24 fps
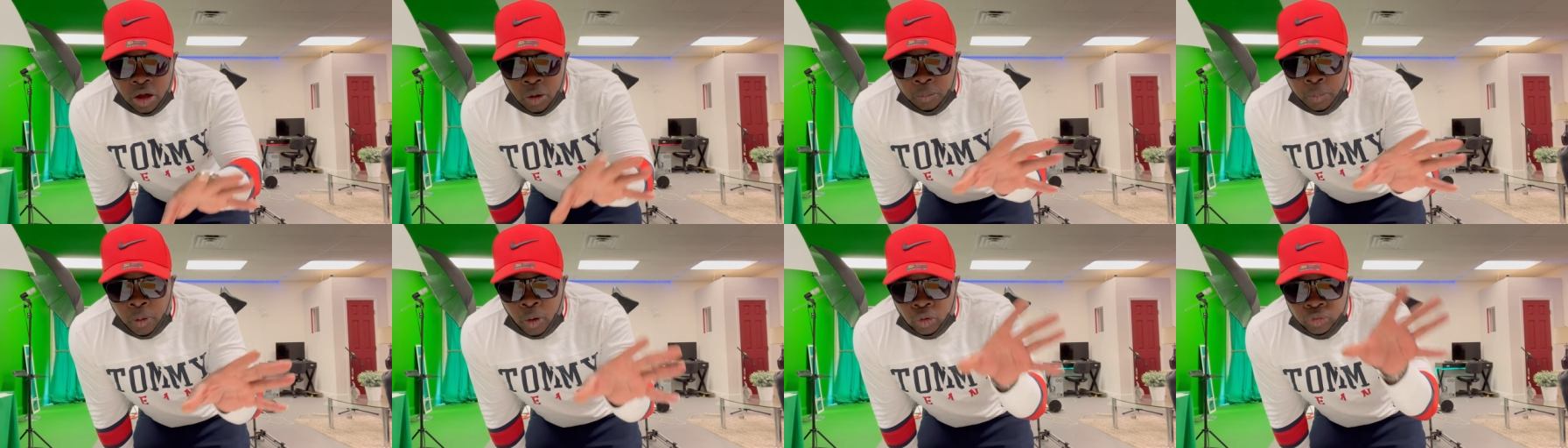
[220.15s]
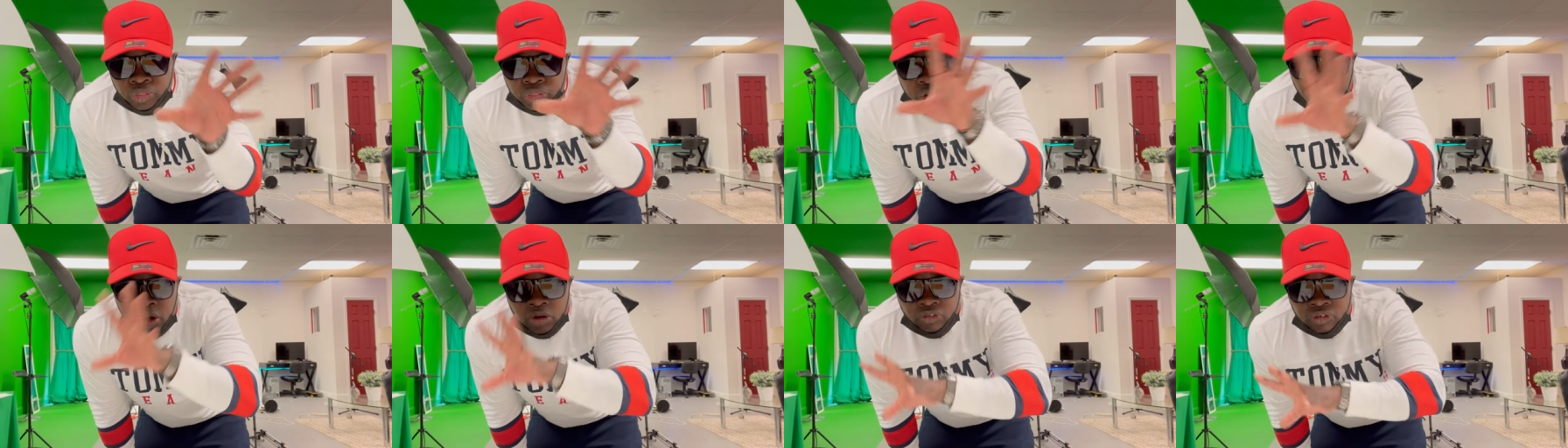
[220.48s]

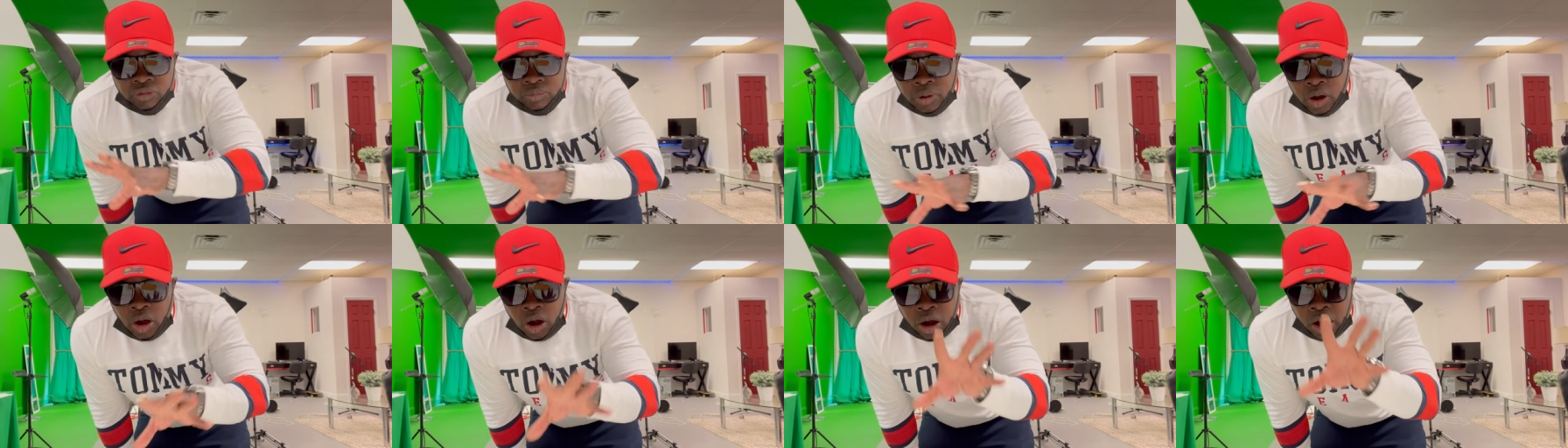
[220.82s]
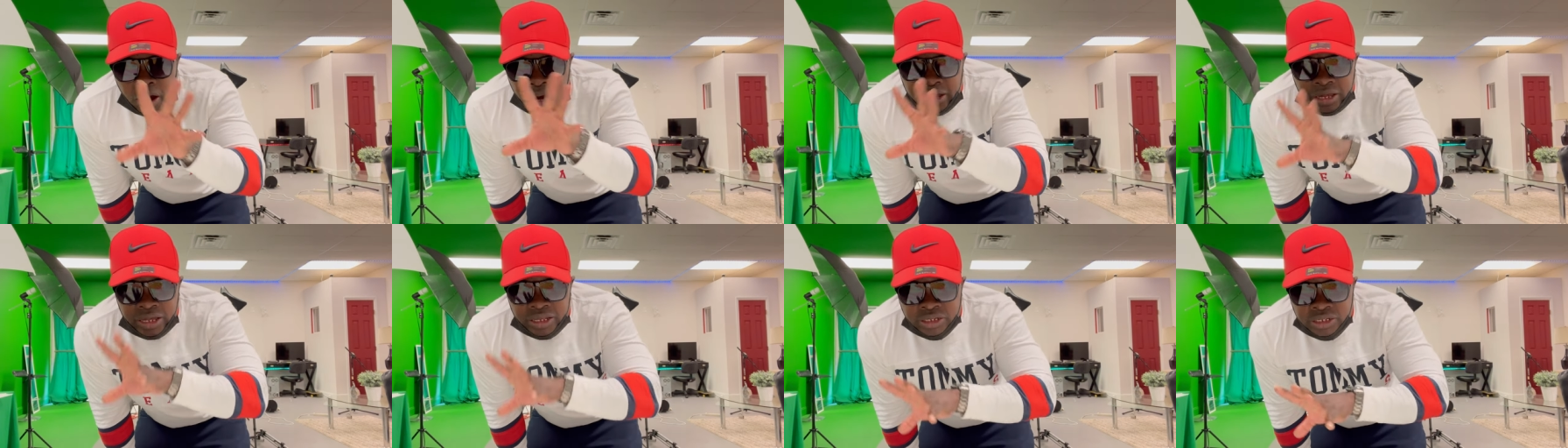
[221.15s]
Both of them
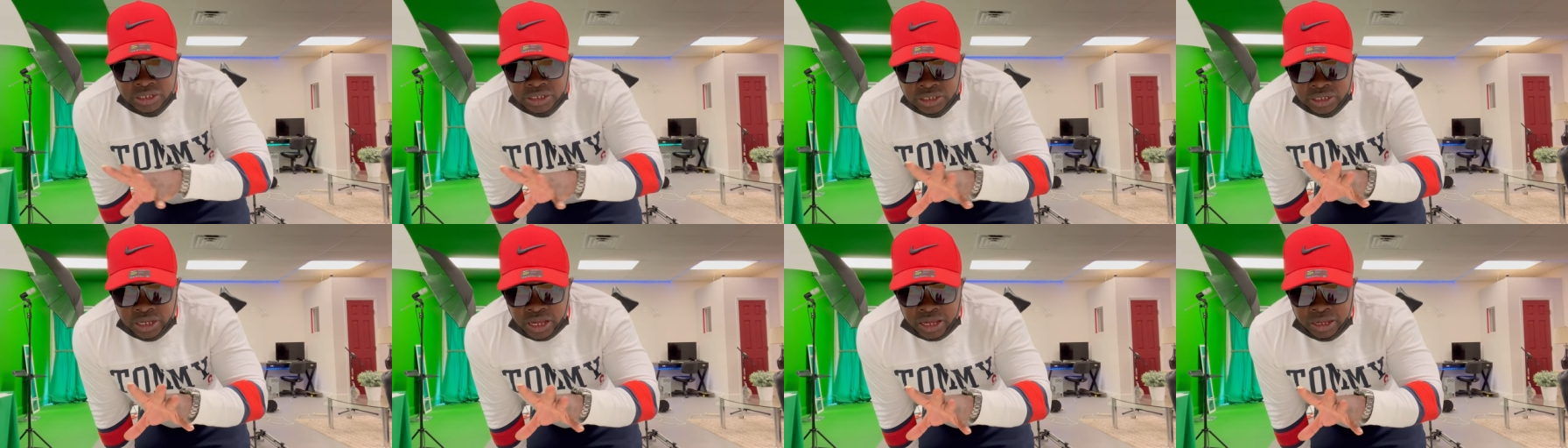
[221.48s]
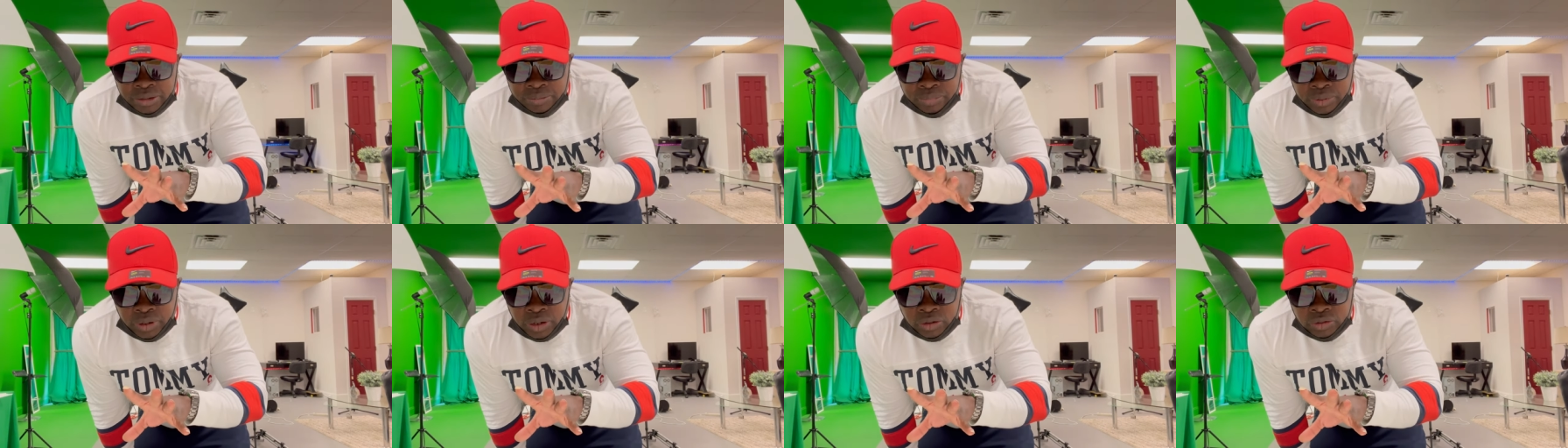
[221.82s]
are in the
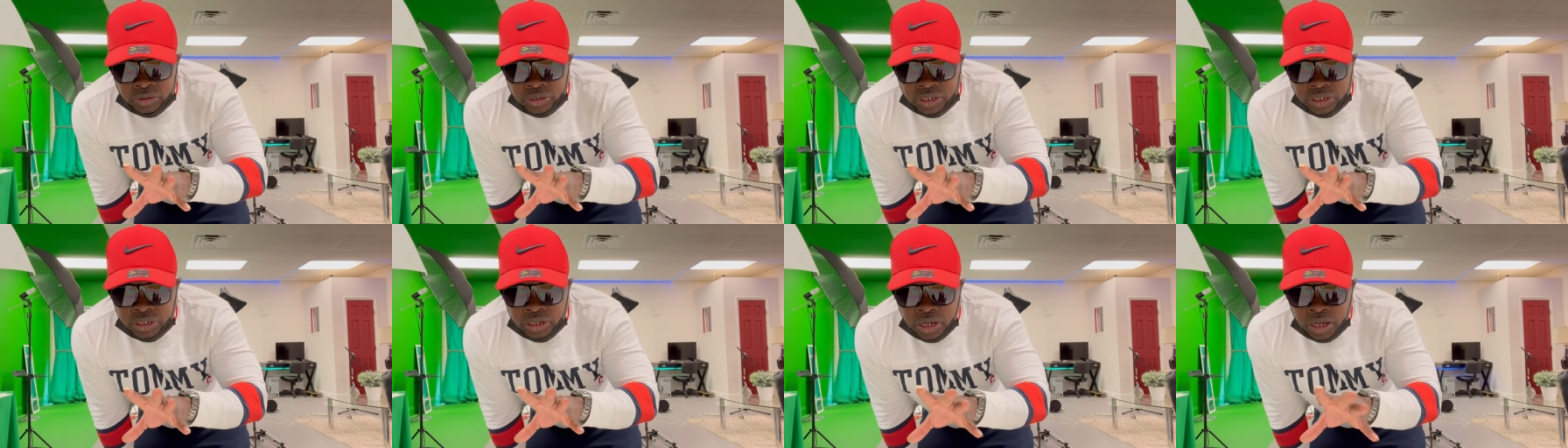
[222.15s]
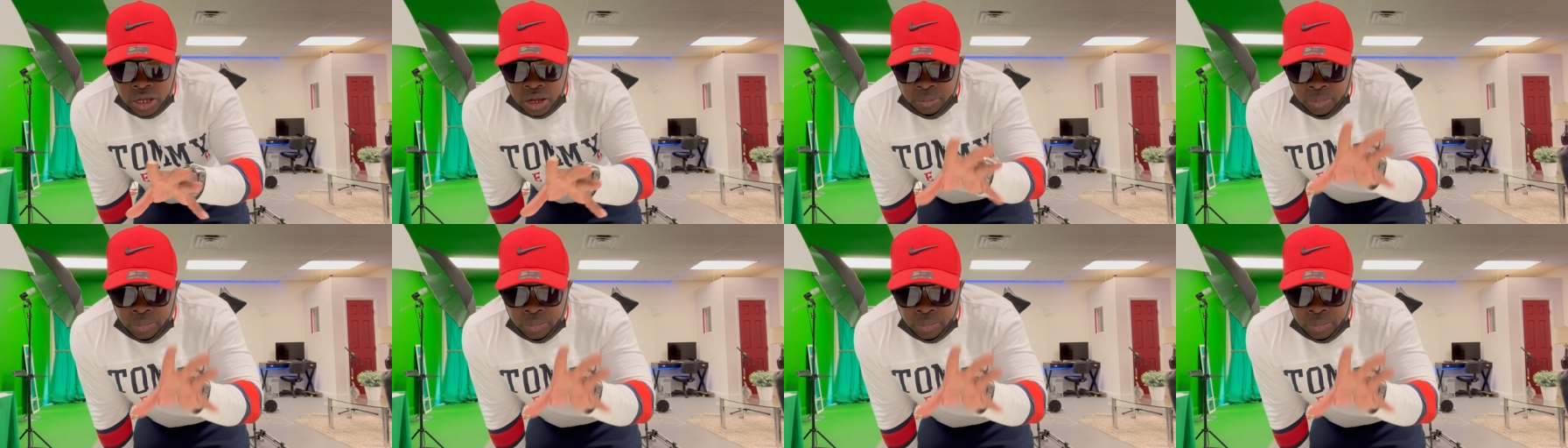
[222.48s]
same building.